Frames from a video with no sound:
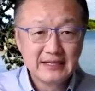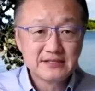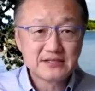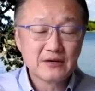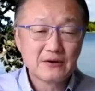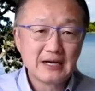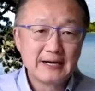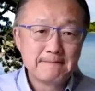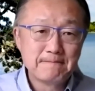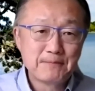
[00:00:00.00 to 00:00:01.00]
So
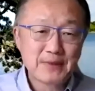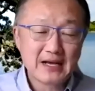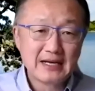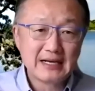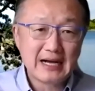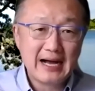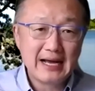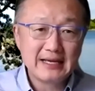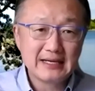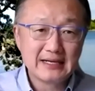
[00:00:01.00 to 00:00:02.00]

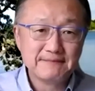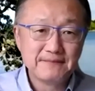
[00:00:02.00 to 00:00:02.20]
I